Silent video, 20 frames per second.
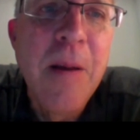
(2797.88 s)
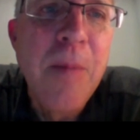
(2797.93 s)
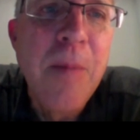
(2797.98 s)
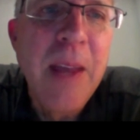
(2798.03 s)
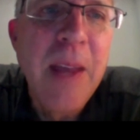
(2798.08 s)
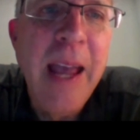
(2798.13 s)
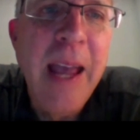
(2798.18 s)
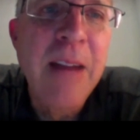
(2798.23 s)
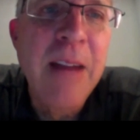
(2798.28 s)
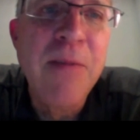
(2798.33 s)

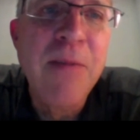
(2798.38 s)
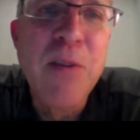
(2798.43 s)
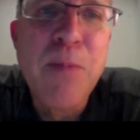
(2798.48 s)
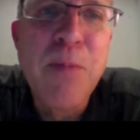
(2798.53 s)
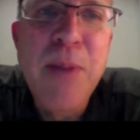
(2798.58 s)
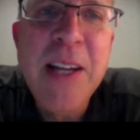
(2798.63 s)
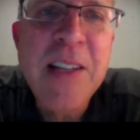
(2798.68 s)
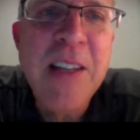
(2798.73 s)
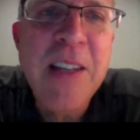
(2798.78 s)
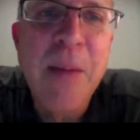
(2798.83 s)
And if you
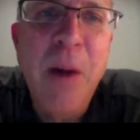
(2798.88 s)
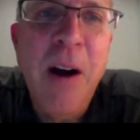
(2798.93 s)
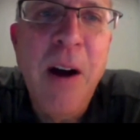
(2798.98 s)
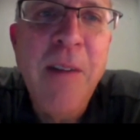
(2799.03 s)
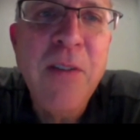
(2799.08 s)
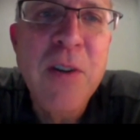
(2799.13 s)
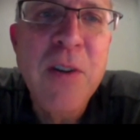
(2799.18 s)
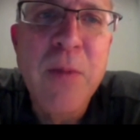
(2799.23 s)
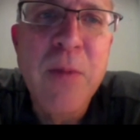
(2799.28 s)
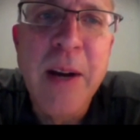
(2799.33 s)
piss them off
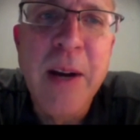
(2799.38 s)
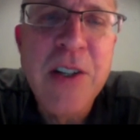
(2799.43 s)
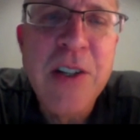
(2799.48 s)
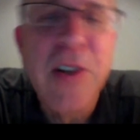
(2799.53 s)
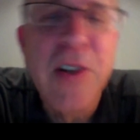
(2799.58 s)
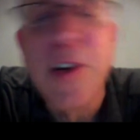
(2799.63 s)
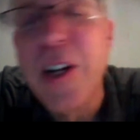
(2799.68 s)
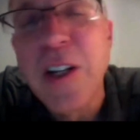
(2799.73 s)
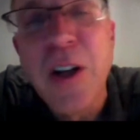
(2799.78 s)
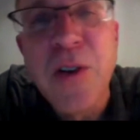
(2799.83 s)
too much, they're
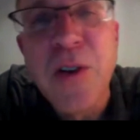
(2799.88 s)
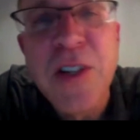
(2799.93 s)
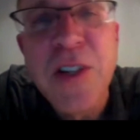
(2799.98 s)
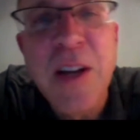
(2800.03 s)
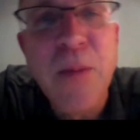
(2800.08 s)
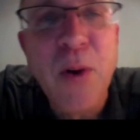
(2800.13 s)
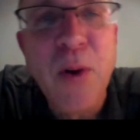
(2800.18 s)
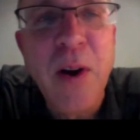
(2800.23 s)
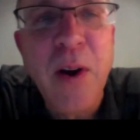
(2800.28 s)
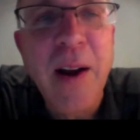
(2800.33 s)
going to go
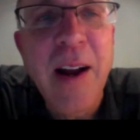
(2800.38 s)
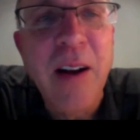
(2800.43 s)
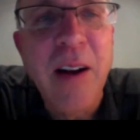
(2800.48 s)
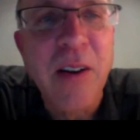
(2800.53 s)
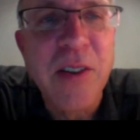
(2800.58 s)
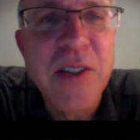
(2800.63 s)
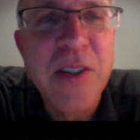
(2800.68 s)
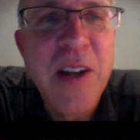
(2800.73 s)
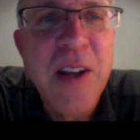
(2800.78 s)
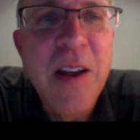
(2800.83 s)
somewhere else.
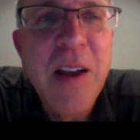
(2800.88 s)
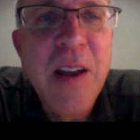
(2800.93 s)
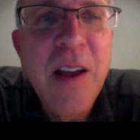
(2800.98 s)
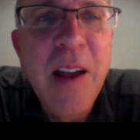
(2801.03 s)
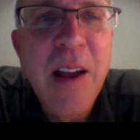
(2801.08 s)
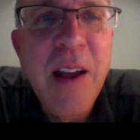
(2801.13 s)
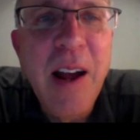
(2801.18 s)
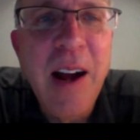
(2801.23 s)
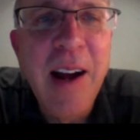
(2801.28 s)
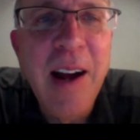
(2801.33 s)

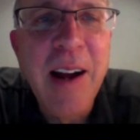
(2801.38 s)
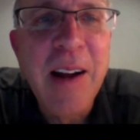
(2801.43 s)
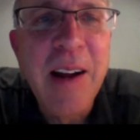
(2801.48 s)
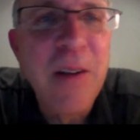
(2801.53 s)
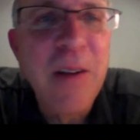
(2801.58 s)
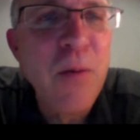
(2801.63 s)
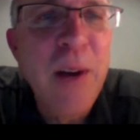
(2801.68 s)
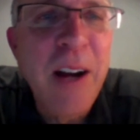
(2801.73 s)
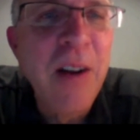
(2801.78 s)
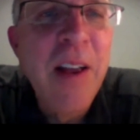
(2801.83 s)

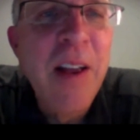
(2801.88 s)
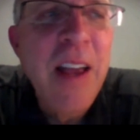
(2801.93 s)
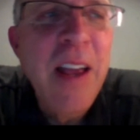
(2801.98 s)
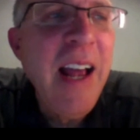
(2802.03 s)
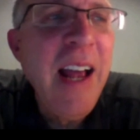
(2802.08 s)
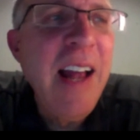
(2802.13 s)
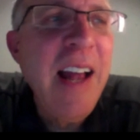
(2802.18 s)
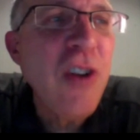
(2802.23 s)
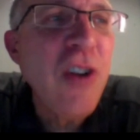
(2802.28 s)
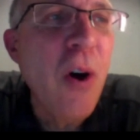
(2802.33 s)
Well,
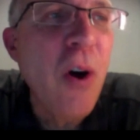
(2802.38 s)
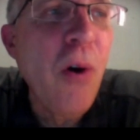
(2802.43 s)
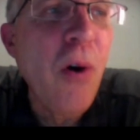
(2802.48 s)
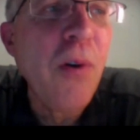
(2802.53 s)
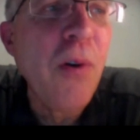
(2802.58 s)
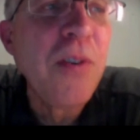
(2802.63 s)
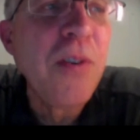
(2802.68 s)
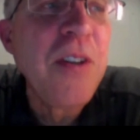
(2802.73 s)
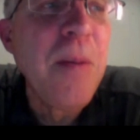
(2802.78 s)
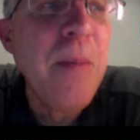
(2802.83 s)
that's a whole
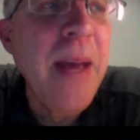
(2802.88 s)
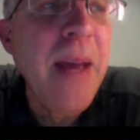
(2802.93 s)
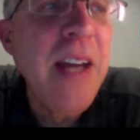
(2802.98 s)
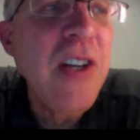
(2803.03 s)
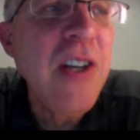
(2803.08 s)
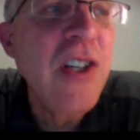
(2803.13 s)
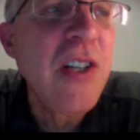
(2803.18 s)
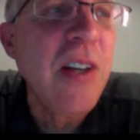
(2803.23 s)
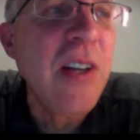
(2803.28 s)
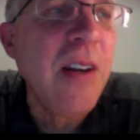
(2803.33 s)

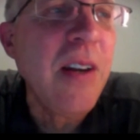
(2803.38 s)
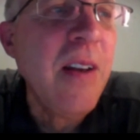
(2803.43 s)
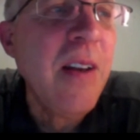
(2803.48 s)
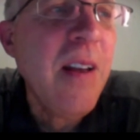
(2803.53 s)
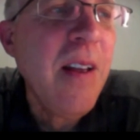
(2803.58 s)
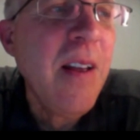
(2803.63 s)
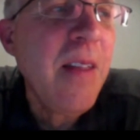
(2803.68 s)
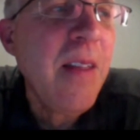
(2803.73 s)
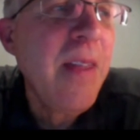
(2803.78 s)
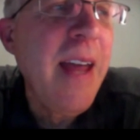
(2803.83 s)
dimension
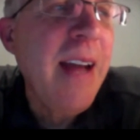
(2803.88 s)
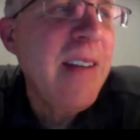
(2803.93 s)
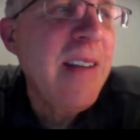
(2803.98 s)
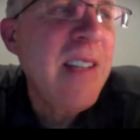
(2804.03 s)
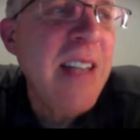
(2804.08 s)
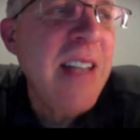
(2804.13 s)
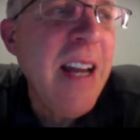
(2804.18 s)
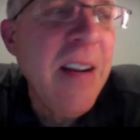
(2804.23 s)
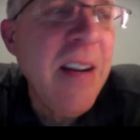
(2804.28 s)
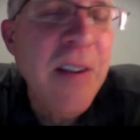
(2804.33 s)
that
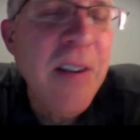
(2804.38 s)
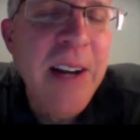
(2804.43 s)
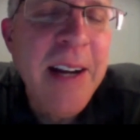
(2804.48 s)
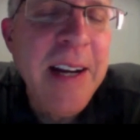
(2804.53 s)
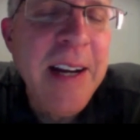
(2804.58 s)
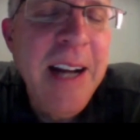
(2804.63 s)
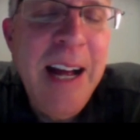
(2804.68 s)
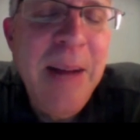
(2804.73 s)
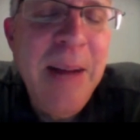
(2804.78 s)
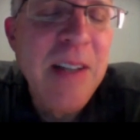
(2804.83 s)
standard
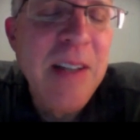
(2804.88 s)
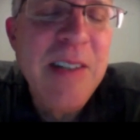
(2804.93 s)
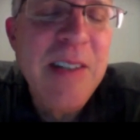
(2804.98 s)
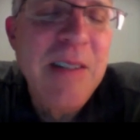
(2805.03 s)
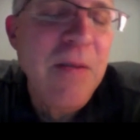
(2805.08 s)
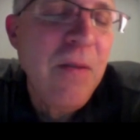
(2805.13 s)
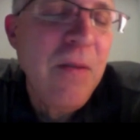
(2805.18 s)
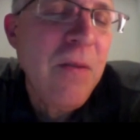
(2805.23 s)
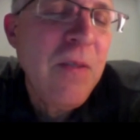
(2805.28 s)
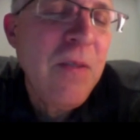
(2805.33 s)
economics
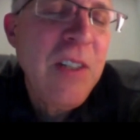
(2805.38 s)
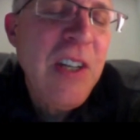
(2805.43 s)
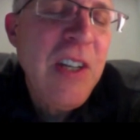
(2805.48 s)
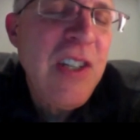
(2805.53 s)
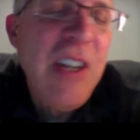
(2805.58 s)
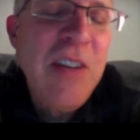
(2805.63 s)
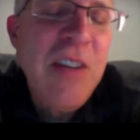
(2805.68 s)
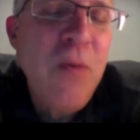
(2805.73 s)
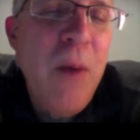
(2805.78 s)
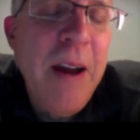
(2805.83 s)
just
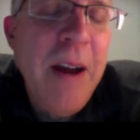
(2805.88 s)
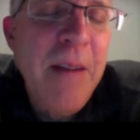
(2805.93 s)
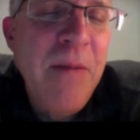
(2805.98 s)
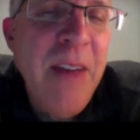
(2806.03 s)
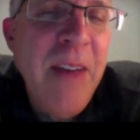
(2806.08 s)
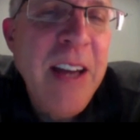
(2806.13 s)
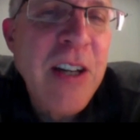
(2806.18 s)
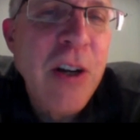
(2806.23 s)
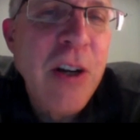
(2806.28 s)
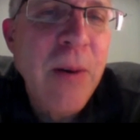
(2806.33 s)
doesn't want to
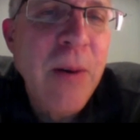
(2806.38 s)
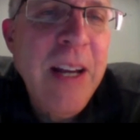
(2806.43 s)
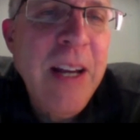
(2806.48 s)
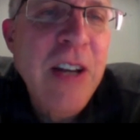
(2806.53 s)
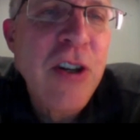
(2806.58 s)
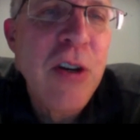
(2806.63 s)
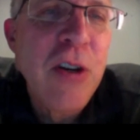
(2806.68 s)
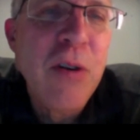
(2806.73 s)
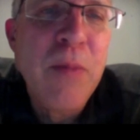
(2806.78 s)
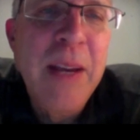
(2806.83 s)
venture
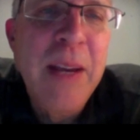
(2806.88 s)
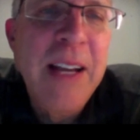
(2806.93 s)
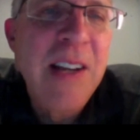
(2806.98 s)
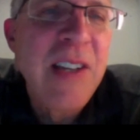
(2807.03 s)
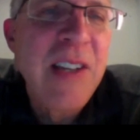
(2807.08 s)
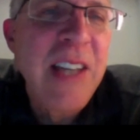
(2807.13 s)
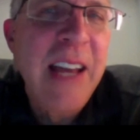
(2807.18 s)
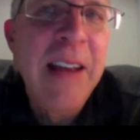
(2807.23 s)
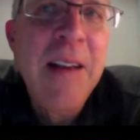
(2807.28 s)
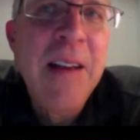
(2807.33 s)
into, because
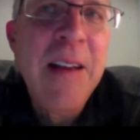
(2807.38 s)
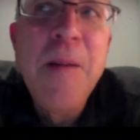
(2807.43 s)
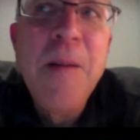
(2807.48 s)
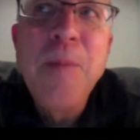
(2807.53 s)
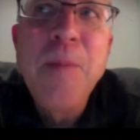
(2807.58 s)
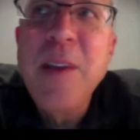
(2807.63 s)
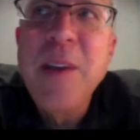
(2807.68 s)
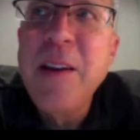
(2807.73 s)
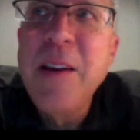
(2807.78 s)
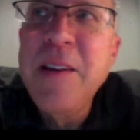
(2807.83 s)
they
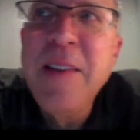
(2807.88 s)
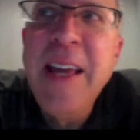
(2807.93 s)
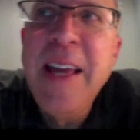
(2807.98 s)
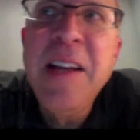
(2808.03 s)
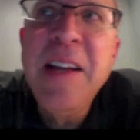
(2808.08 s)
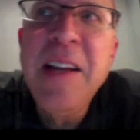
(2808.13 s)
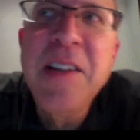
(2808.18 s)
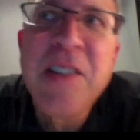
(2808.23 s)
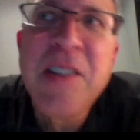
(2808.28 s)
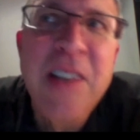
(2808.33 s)

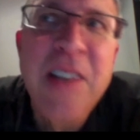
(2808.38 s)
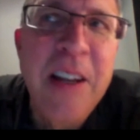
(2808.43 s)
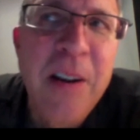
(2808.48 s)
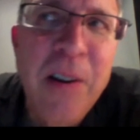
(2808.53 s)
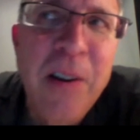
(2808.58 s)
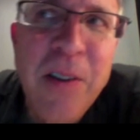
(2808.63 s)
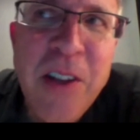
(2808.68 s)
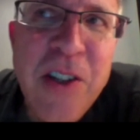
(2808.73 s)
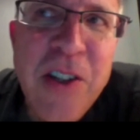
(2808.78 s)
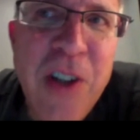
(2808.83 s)
consider the
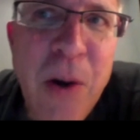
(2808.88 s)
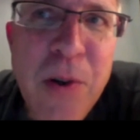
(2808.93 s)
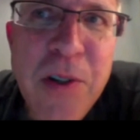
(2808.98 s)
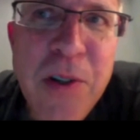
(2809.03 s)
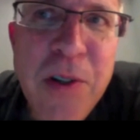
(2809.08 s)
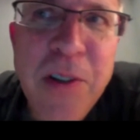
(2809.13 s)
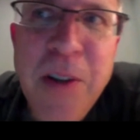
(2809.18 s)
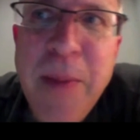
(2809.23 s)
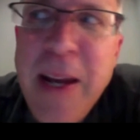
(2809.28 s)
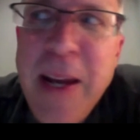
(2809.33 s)
social
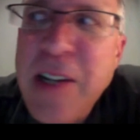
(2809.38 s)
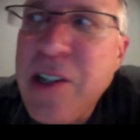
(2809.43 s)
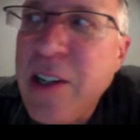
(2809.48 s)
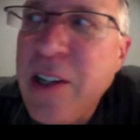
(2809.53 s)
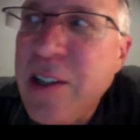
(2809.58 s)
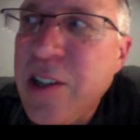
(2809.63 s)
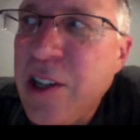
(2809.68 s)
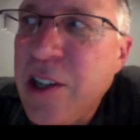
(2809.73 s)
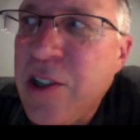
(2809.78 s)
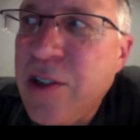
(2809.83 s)
dimension
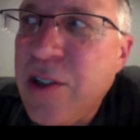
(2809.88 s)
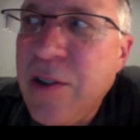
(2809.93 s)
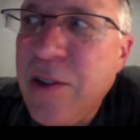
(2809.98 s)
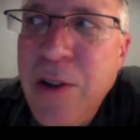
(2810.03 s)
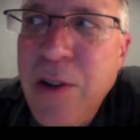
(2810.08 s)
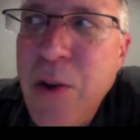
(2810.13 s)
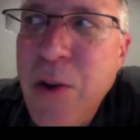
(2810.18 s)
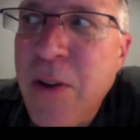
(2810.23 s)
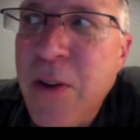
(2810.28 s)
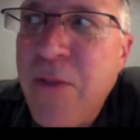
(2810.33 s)
just
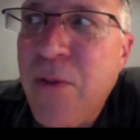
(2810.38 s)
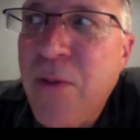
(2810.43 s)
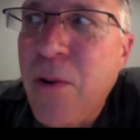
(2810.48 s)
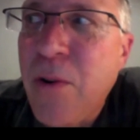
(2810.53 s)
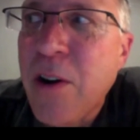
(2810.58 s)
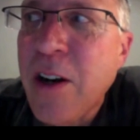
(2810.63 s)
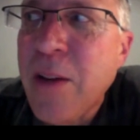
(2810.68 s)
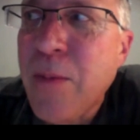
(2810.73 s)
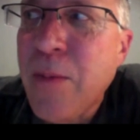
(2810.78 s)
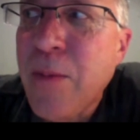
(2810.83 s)

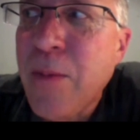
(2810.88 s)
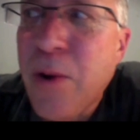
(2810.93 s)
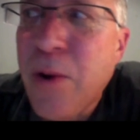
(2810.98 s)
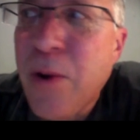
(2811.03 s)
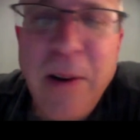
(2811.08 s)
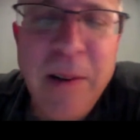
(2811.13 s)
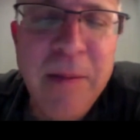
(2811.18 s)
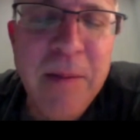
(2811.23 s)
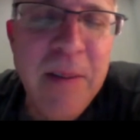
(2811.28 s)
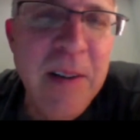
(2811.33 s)
uniform or
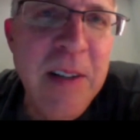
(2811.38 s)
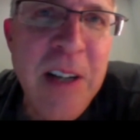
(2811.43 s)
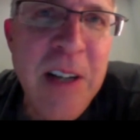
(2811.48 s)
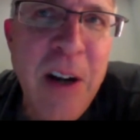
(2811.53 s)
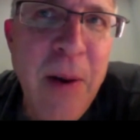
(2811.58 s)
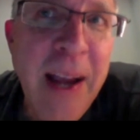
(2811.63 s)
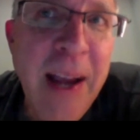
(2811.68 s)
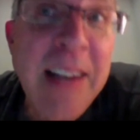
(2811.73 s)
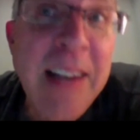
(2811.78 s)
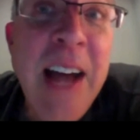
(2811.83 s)

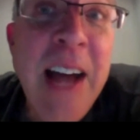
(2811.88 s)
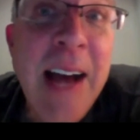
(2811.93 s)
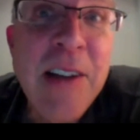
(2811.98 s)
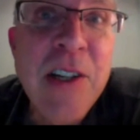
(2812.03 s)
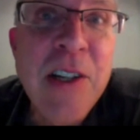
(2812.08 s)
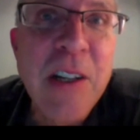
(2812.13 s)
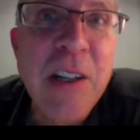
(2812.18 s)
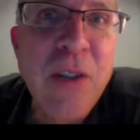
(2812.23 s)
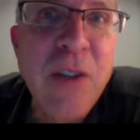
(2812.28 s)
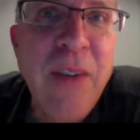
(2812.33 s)

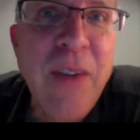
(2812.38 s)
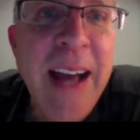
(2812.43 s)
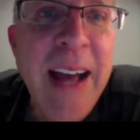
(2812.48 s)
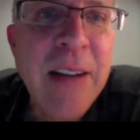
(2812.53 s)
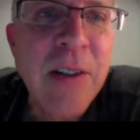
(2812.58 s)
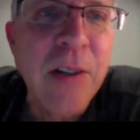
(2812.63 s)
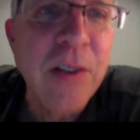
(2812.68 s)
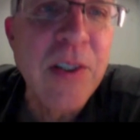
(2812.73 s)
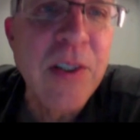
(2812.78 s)
exogenous factors.